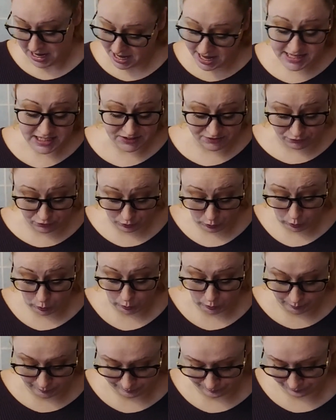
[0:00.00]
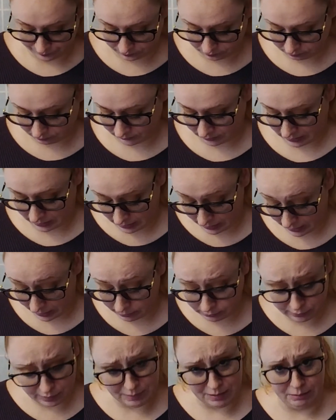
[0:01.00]
It's full. And I
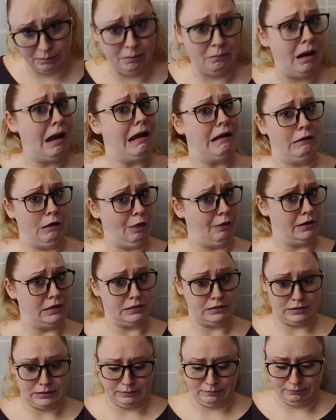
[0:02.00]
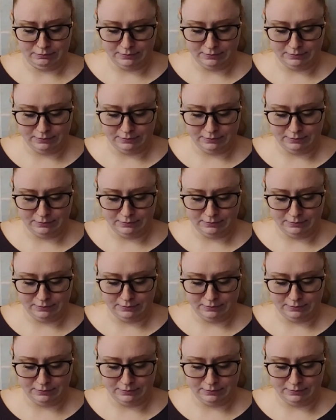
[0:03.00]
don't remember mine all this.